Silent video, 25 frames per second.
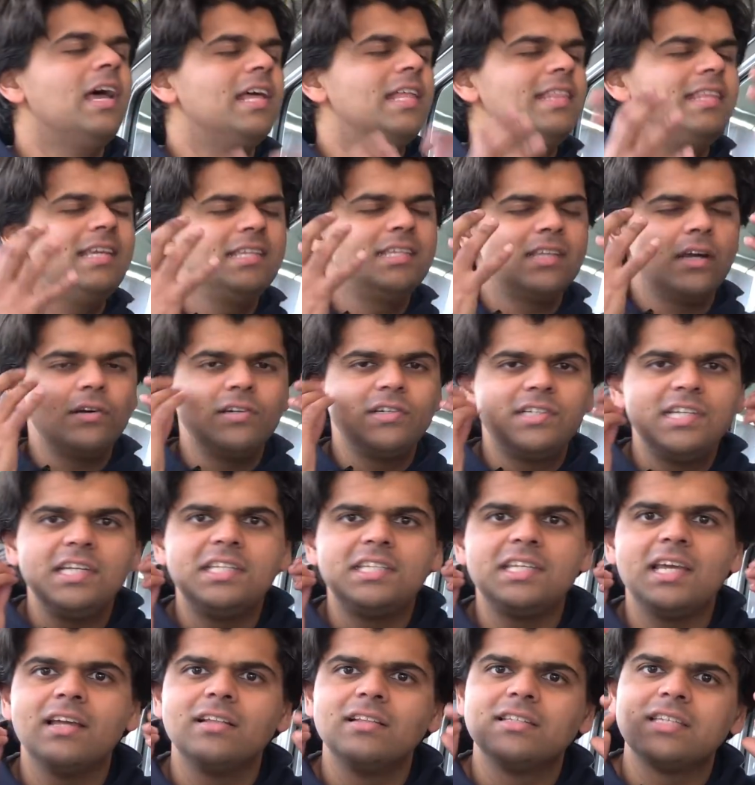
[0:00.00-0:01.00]
These are
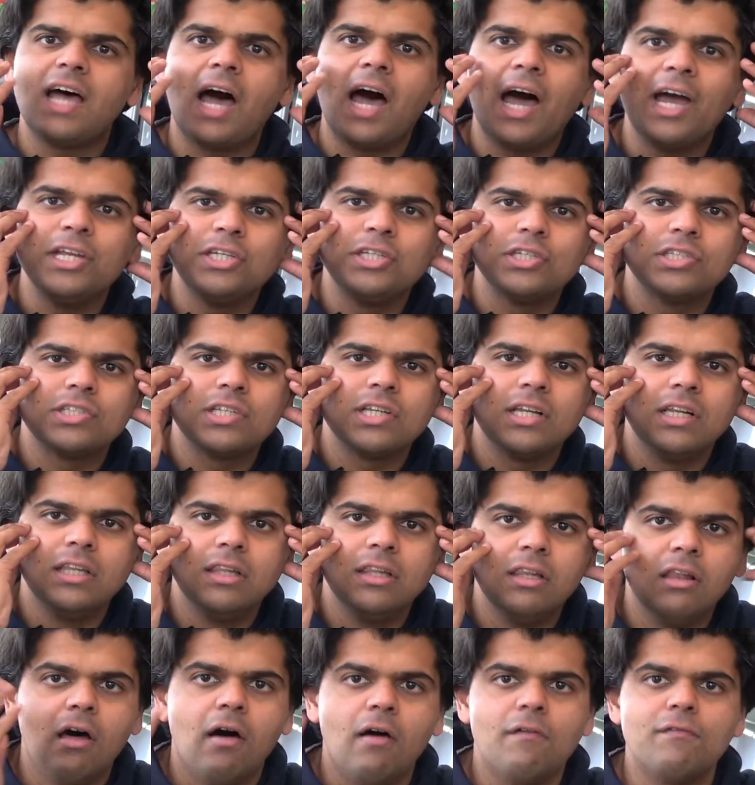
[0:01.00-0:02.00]
details I just
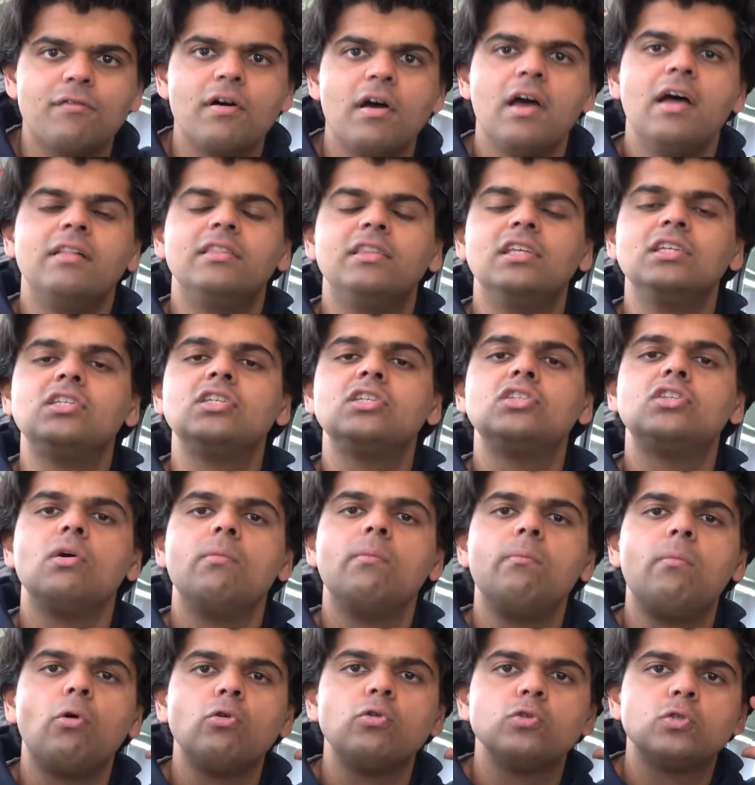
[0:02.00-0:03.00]
love. This is the
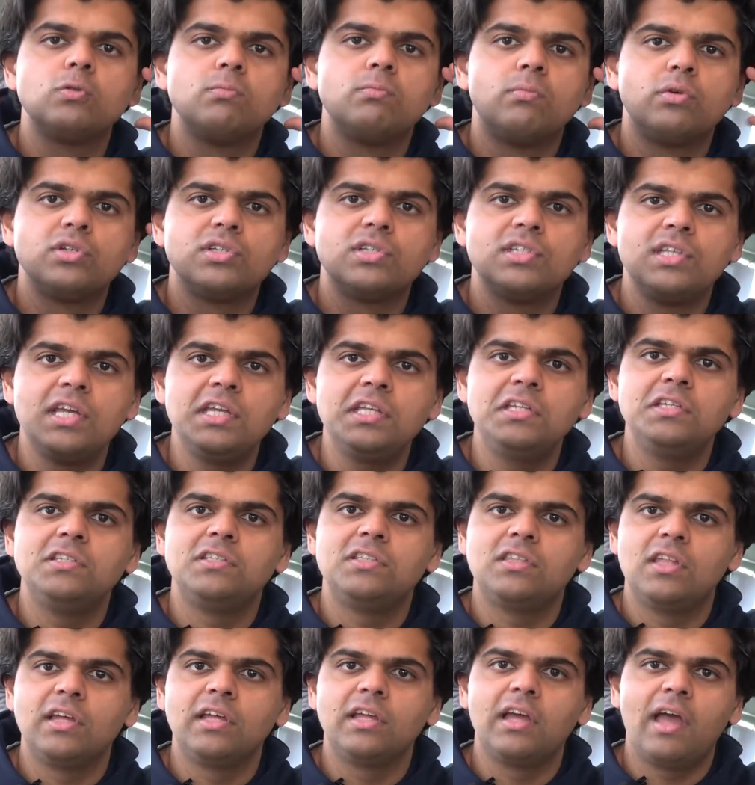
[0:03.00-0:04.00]
most Mercedes
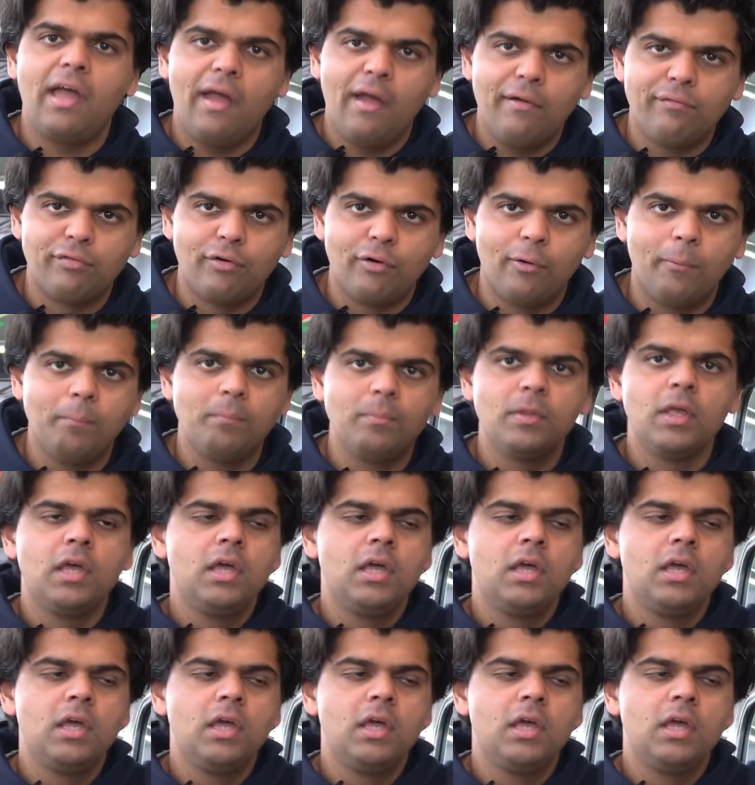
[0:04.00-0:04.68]
thing ever.